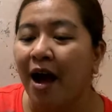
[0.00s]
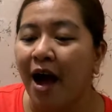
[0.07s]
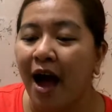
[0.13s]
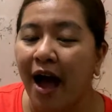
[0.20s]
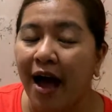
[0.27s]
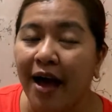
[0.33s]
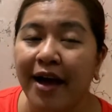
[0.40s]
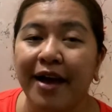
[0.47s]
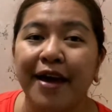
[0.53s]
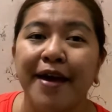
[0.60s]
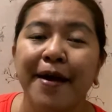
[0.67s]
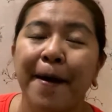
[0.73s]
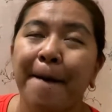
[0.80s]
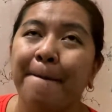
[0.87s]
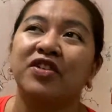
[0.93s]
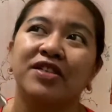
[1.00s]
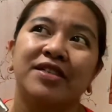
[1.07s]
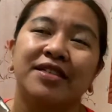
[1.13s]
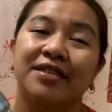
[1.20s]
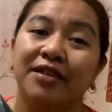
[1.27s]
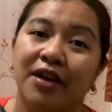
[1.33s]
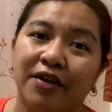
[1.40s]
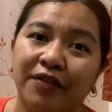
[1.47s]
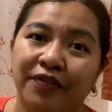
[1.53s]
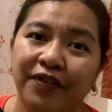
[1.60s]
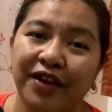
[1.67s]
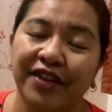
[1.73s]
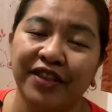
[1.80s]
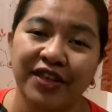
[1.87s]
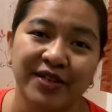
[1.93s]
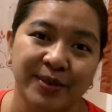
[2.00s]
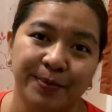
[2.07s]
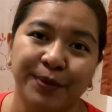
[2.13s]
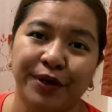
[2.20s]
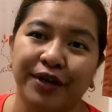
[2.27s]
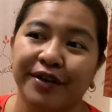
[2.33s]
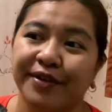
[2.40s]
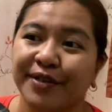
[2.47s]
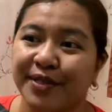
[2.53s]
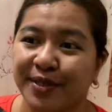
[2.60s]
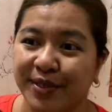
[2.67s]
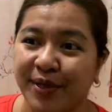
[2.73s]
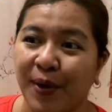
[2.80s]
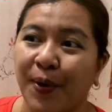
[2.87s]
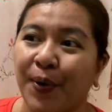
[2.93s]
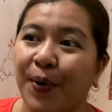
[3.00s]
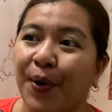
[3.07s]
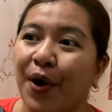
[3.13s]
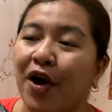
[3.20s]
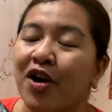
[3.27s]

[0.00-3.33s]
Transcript: I just love this book so